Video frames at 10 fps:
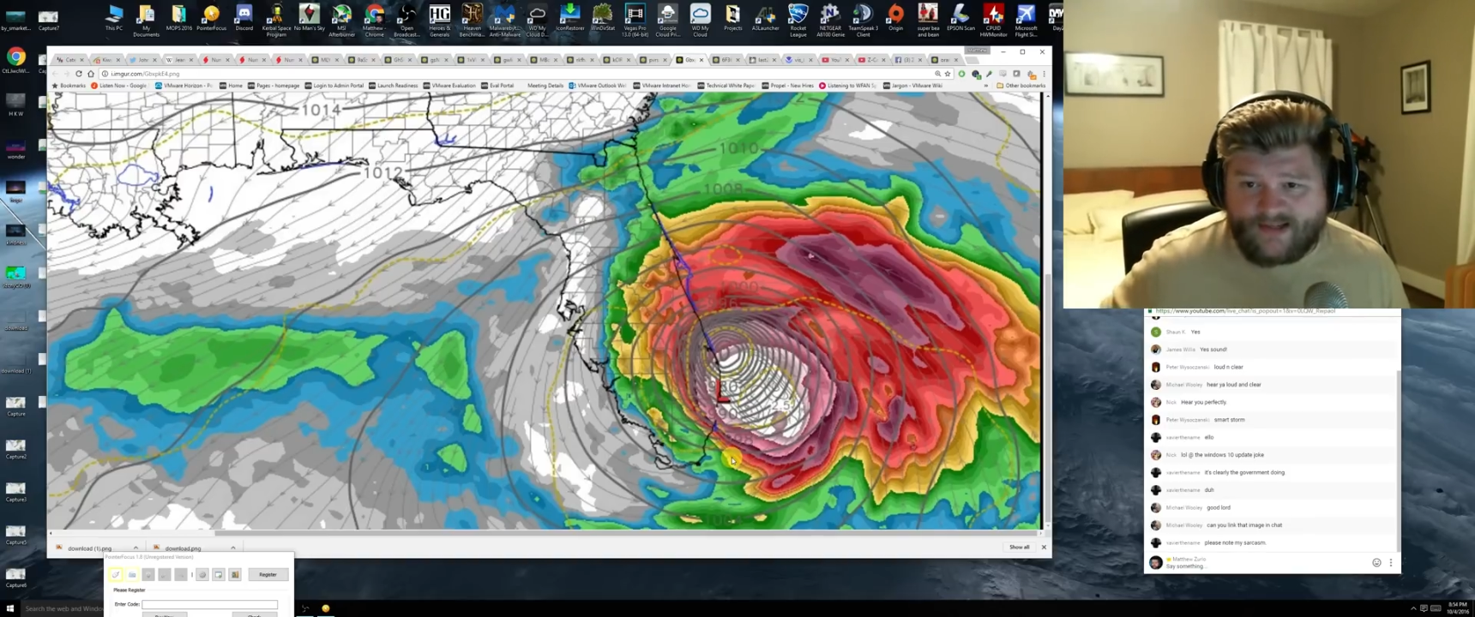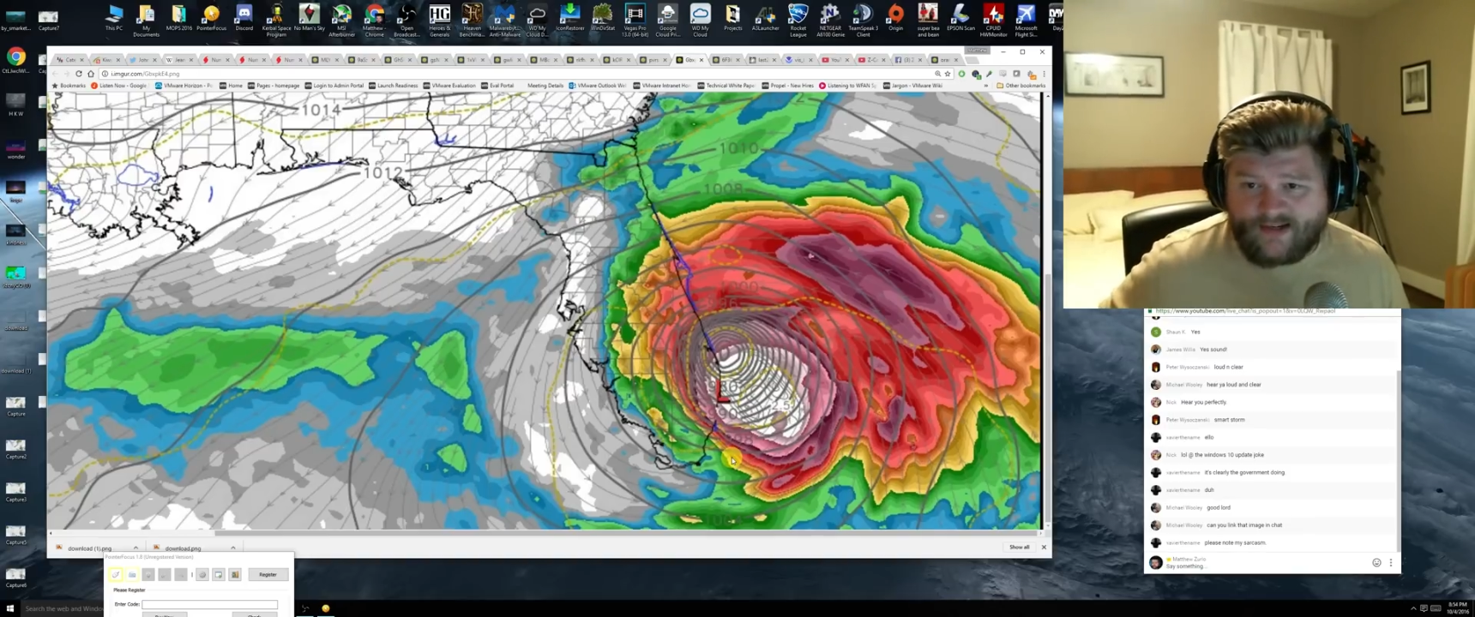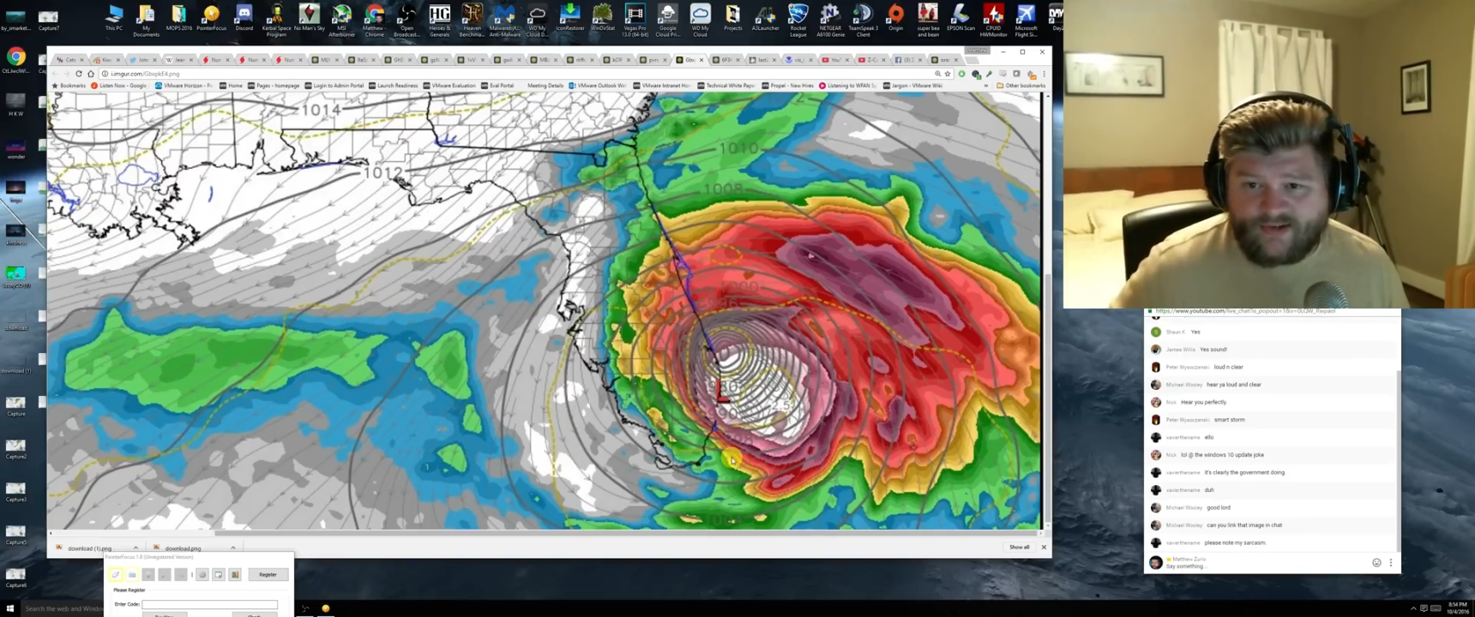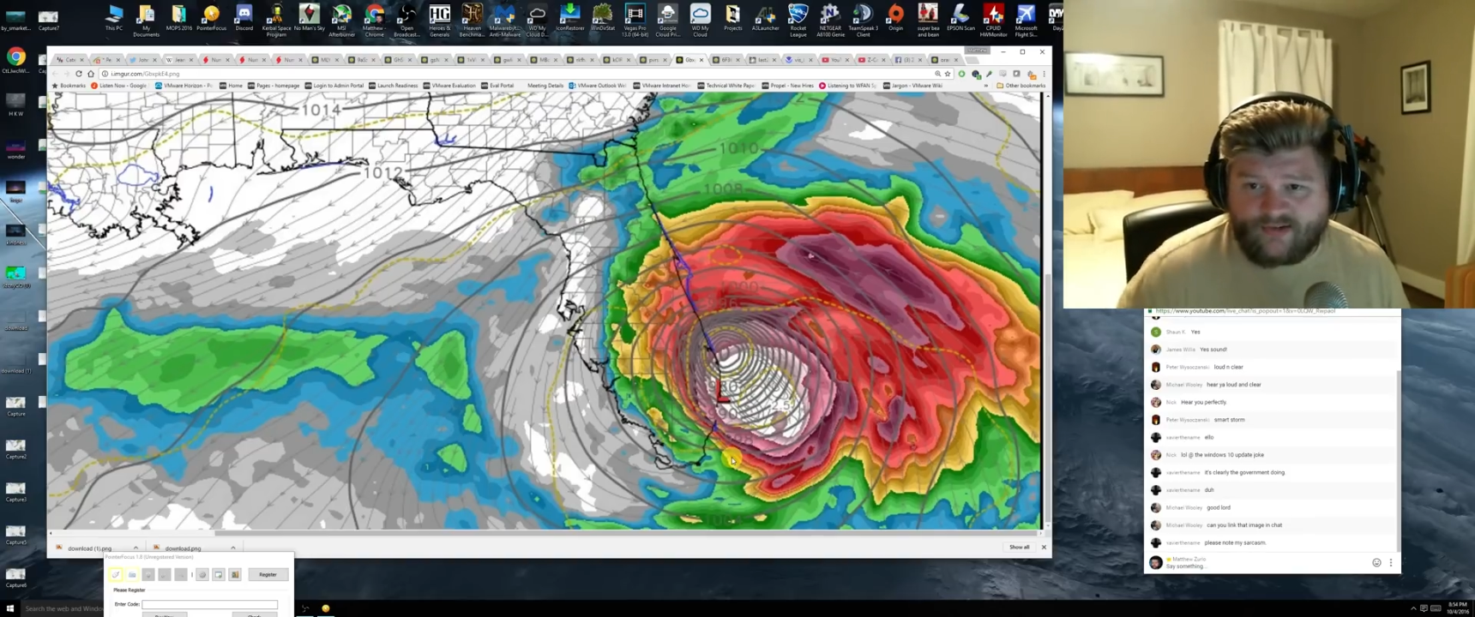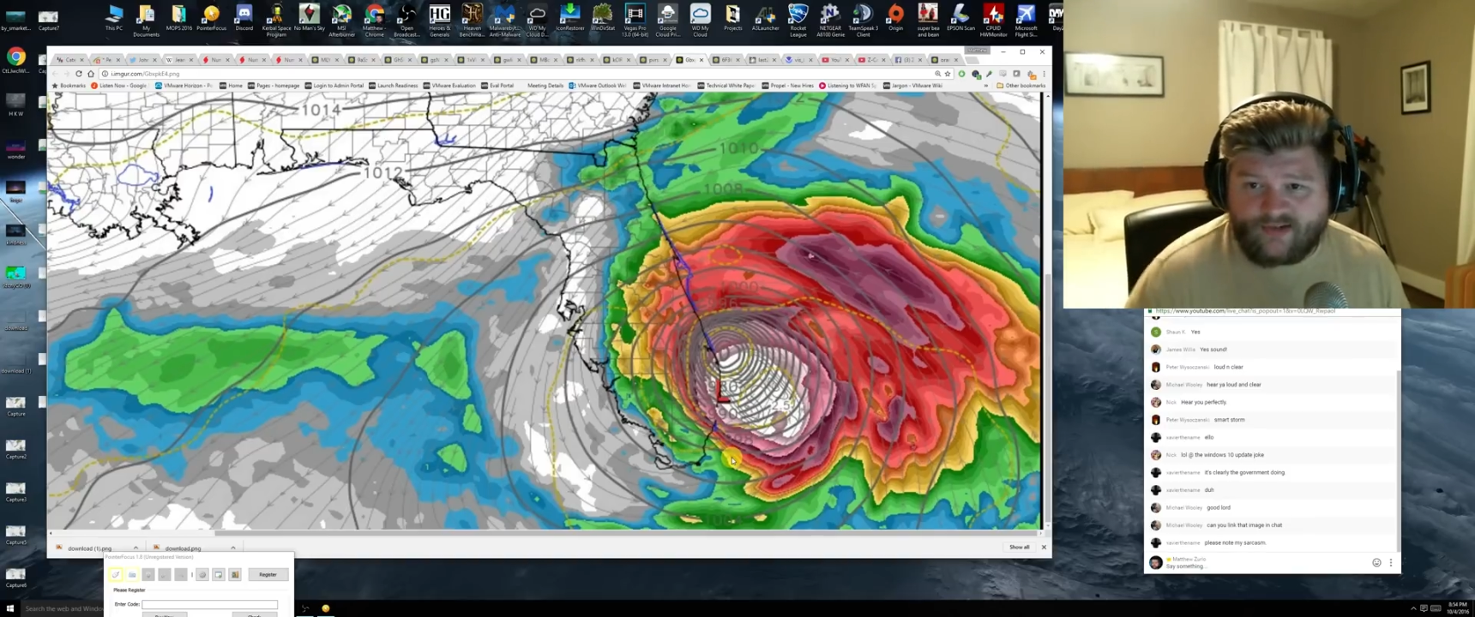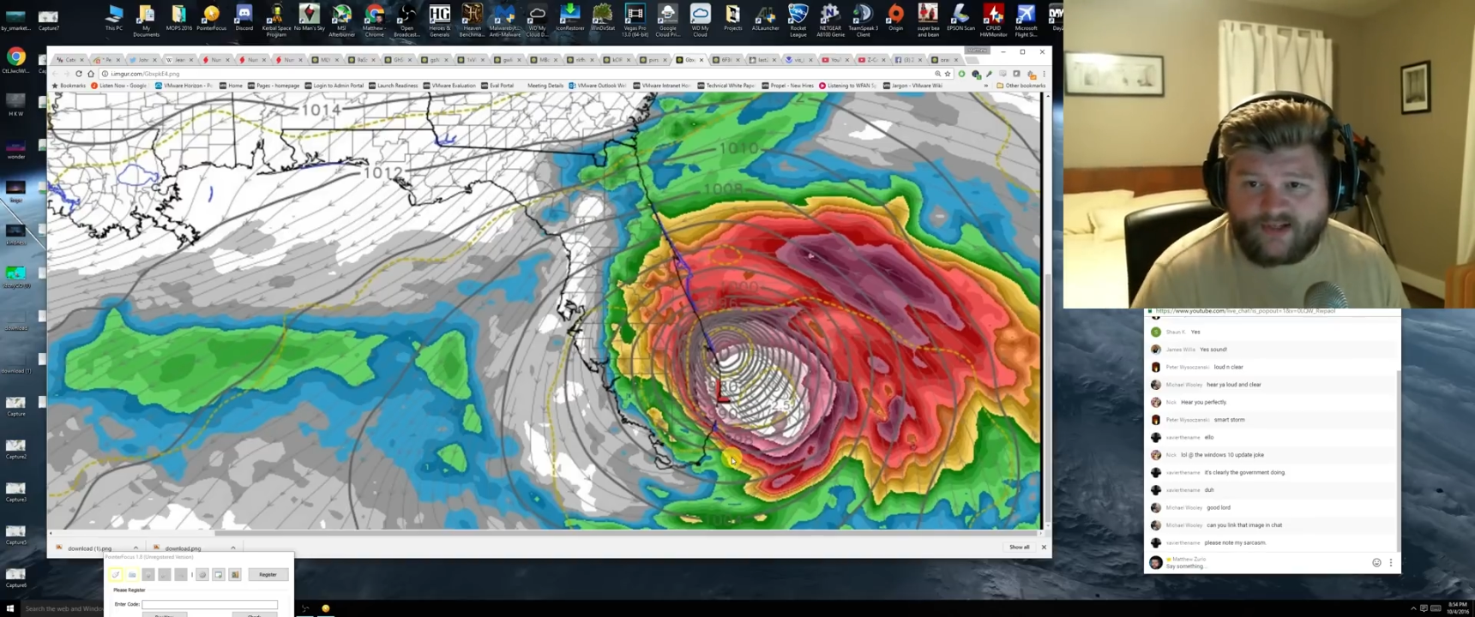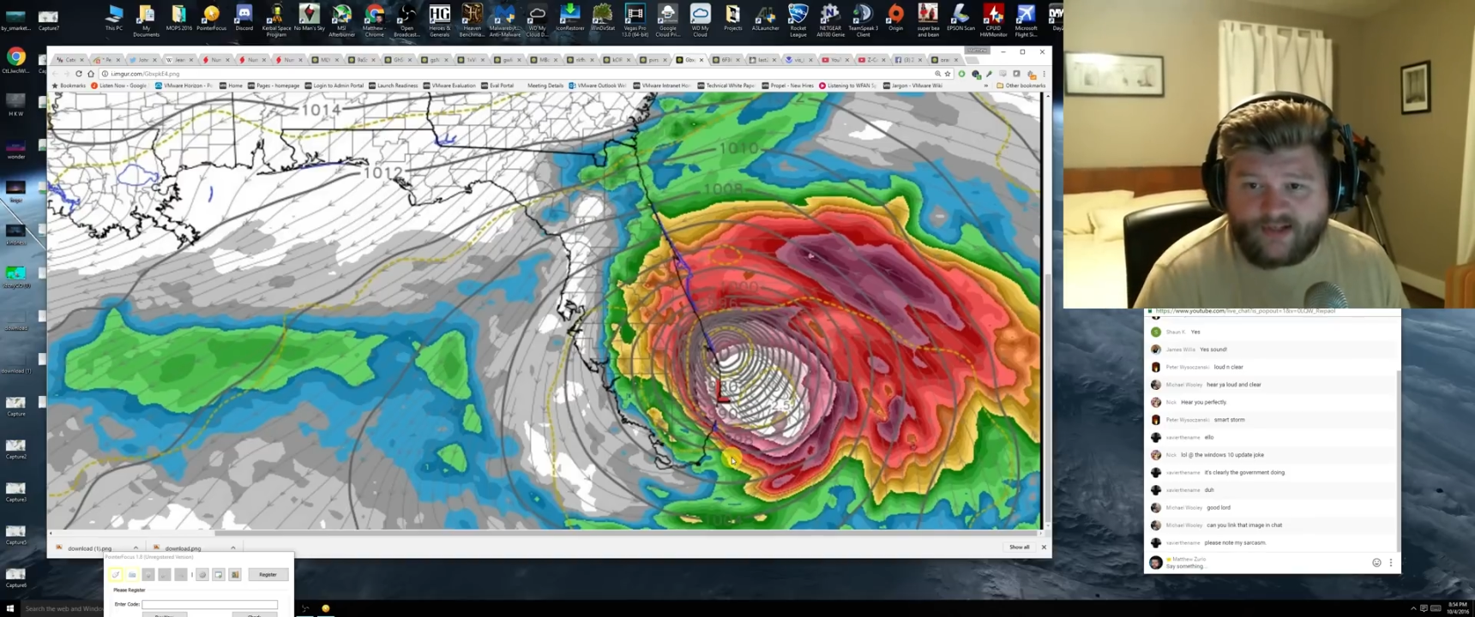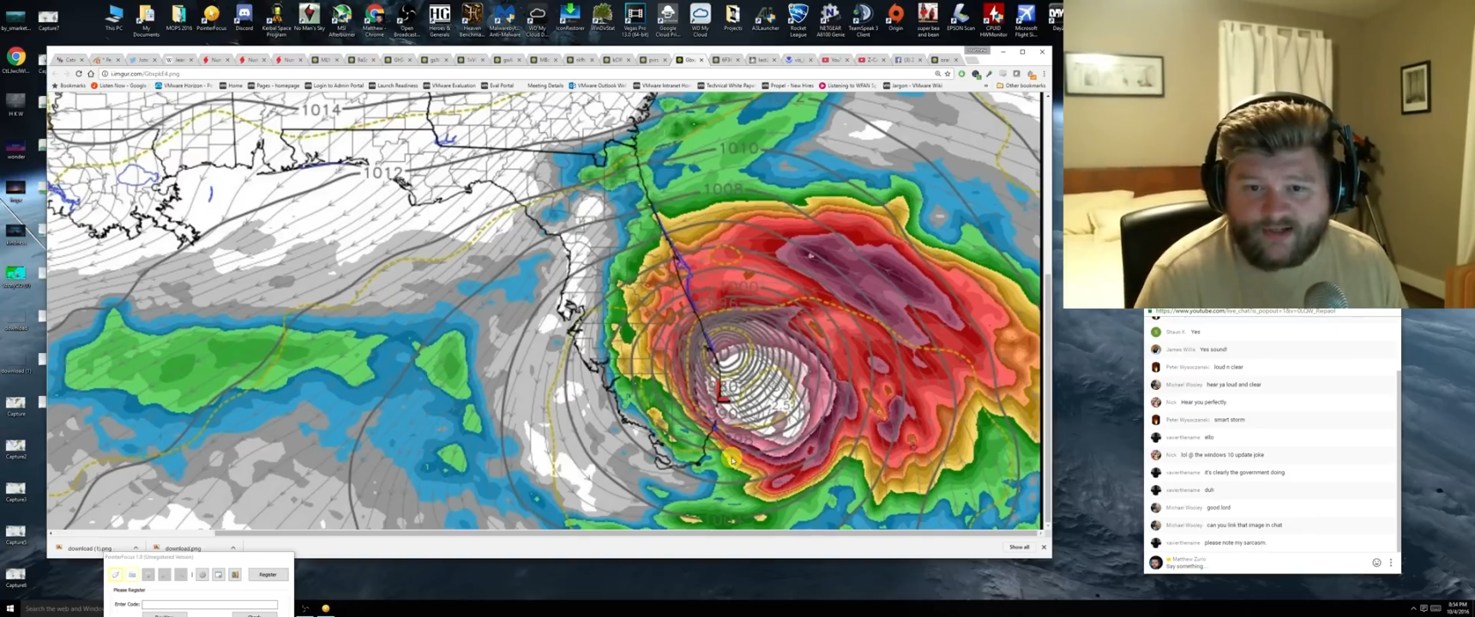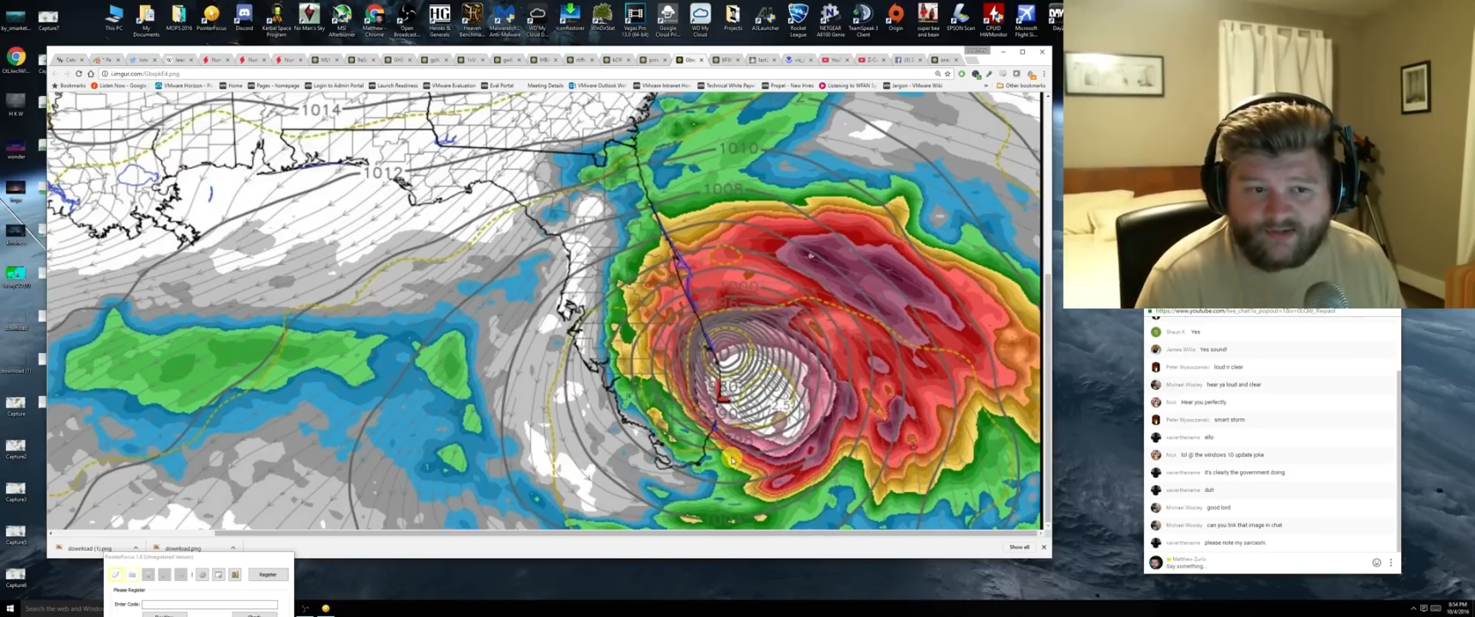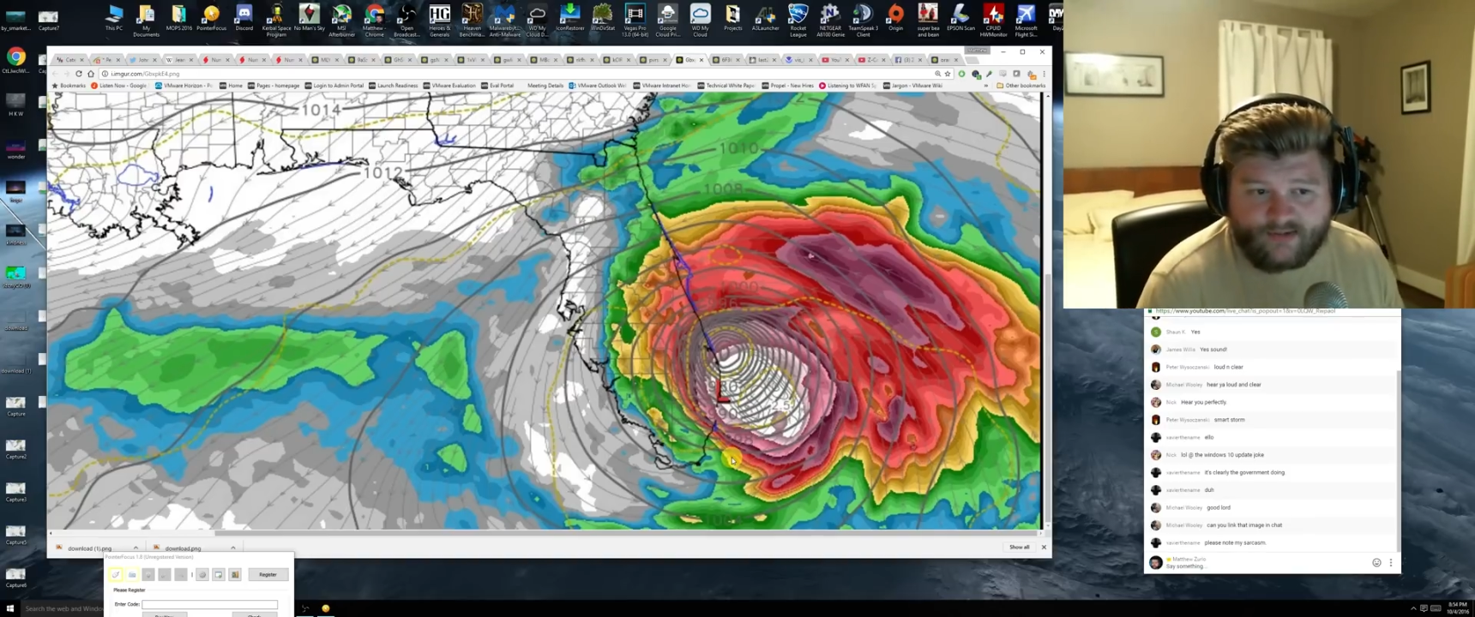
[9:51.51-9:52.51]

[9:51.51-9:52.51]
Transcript: actually a